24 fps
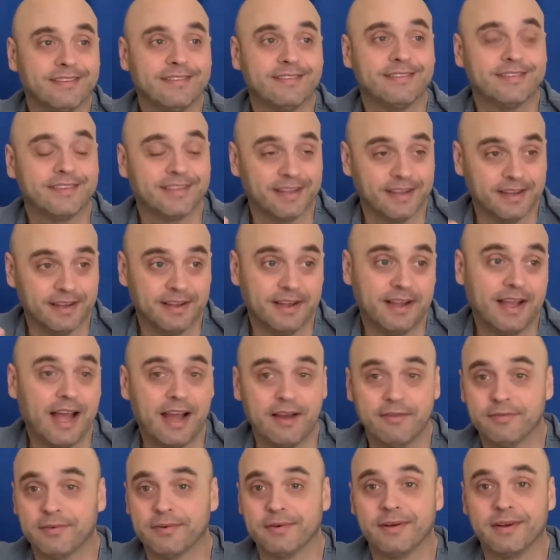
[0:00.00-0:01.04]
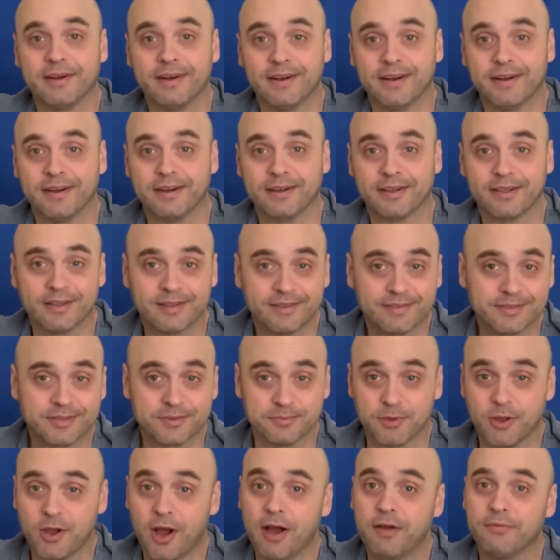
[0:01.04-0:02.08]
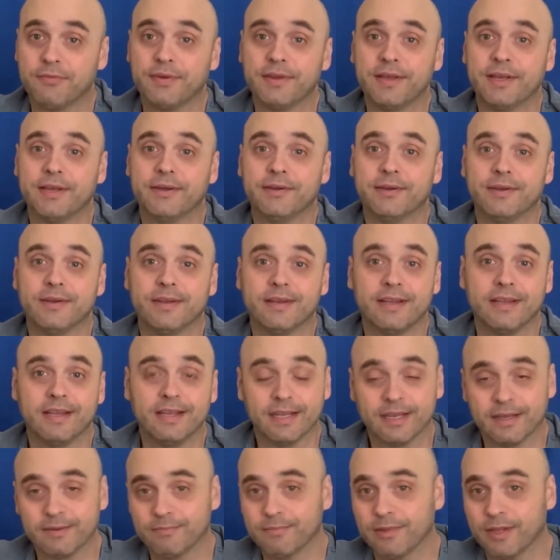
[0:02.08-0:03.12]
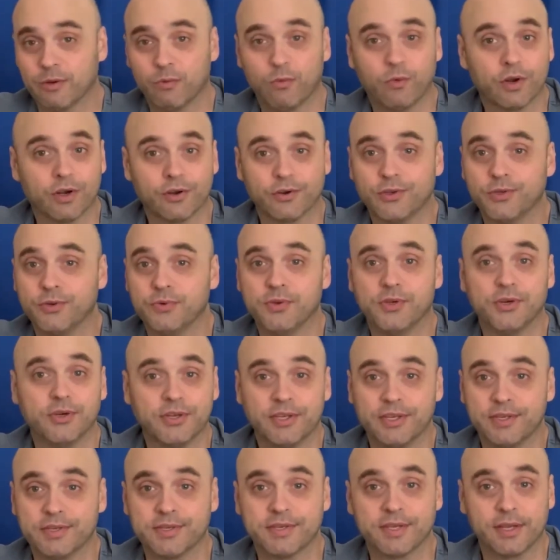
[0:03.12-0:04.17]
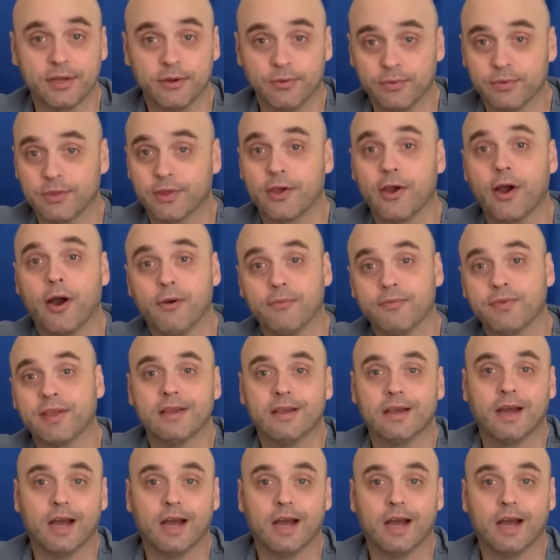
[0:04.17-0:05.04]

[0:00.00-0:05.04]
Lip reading: To have some coffee and like one or two cookies to go with the coffee.